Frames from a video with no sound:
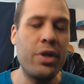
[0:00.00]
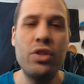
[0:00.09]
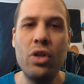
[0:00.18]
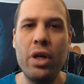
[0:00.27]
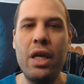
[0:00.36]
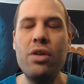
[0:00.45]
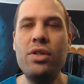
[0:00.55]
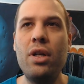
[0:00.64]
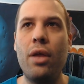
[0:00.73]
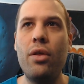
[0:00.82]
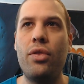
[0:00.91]
look, here's
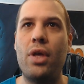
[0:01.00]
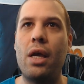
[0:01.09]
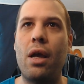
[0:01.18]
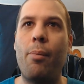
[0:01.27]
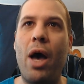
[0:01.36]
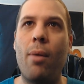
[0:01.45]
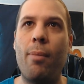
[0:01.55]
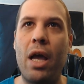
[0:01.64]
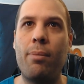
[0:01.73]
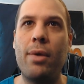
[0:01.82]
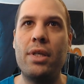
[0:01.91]
another thing about
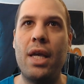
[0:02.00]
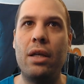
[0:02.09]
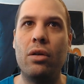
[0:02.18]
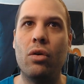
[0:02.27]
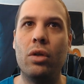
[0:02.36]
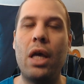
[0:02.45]
Mike McDaniel.